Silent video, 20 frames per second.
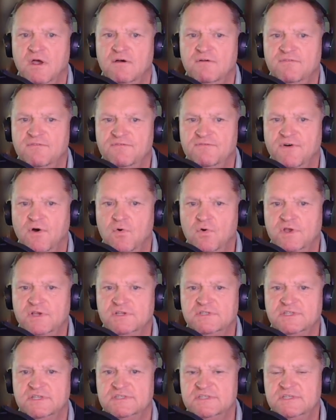
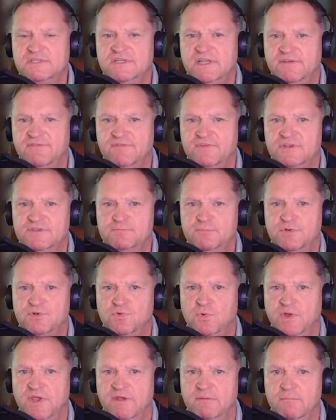Focus is the difference
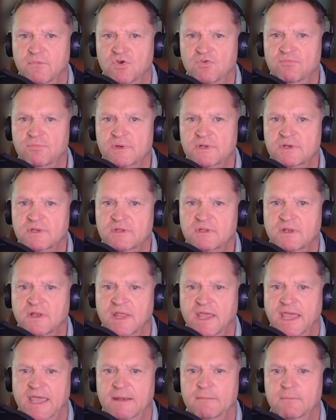between movement
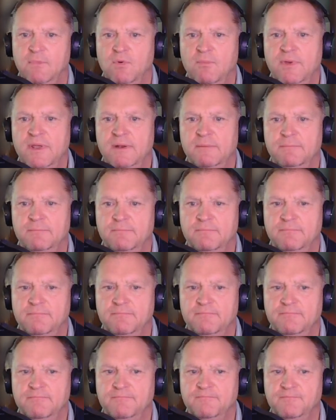and momentum.
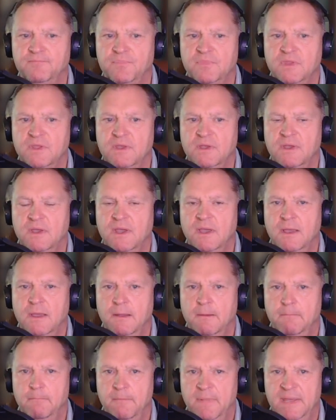
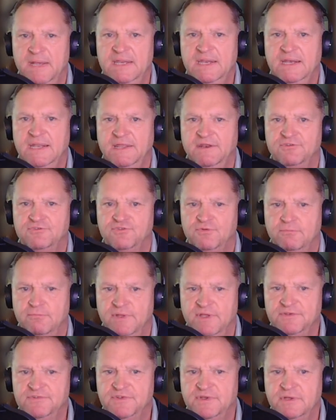Many leaders are
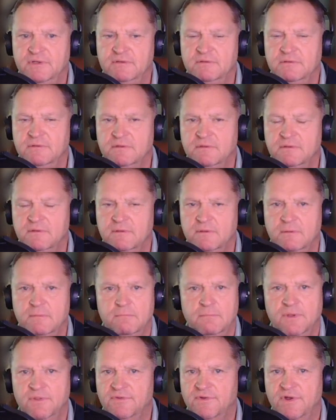busy,
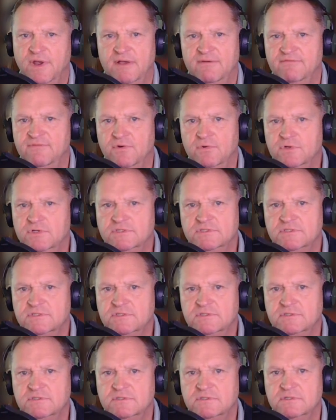but they're not
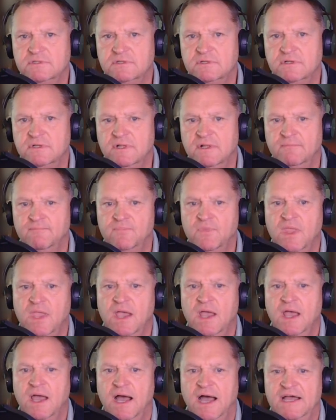focused.
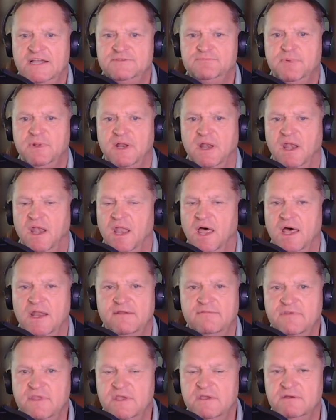I spent a lot
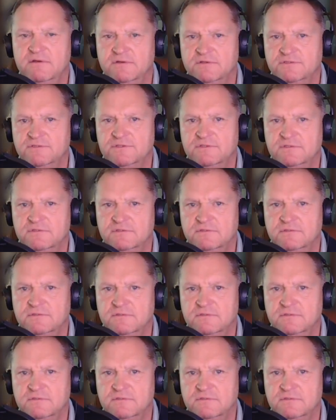of years,